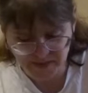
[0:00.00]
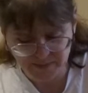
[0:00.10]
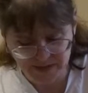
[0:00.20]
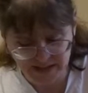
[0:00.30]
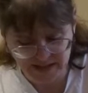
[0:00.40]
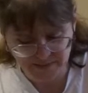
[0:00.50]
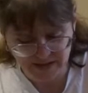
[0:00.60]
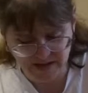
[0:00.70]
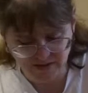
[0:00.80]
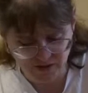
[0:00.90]
but I kept
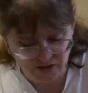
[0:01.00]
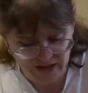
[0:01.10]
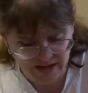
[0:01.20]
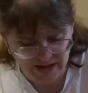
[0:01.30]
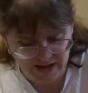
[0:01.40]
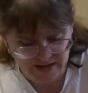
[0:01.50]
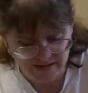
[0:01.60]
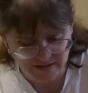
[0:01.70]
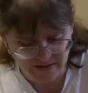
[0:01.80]
on looking and